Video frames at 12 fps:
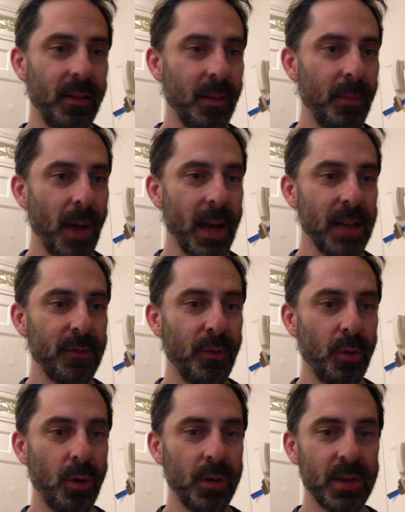a binding
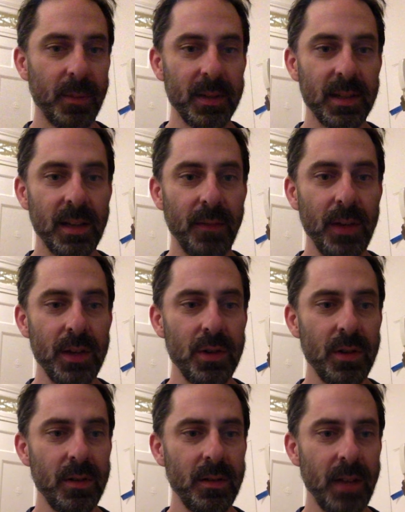for jumping to
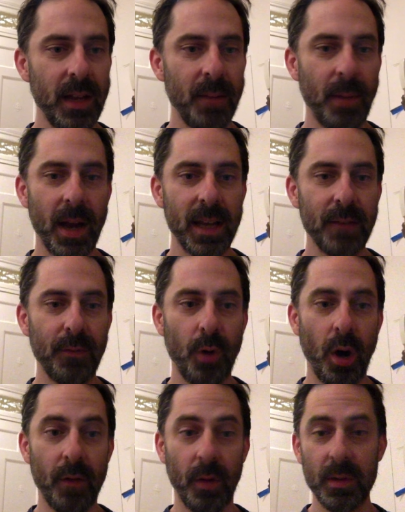definition, and a binding
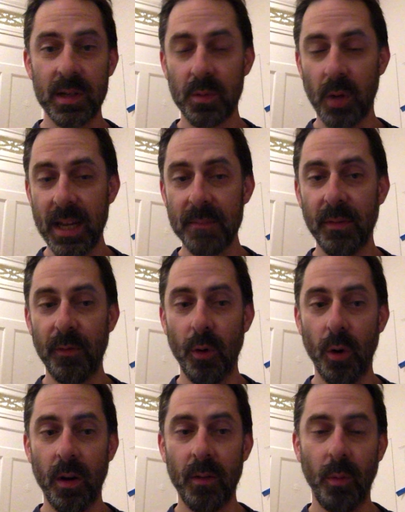for hover, which is what I hit
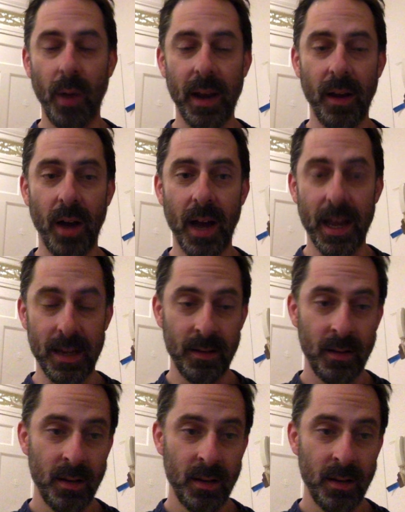before when I